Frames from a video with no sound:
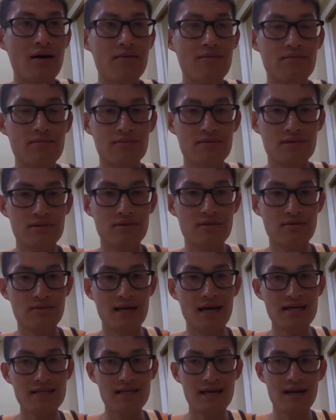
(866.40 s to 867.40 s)
So
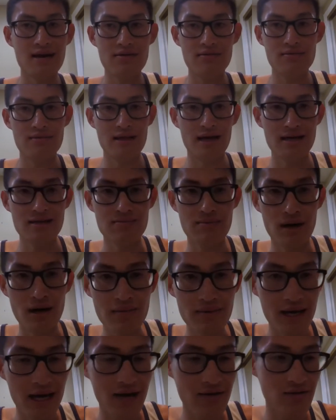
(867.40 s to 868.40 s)
that's
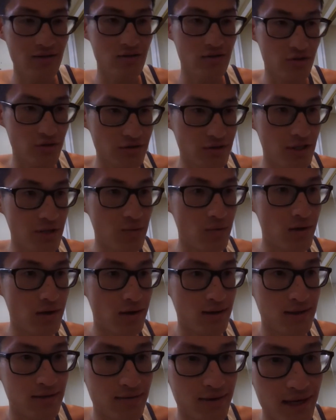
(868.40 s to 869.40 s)
probably how the surgery
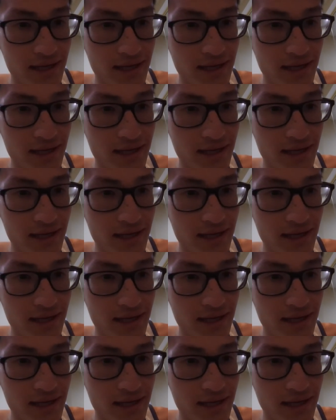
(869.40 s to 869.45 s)
works, right?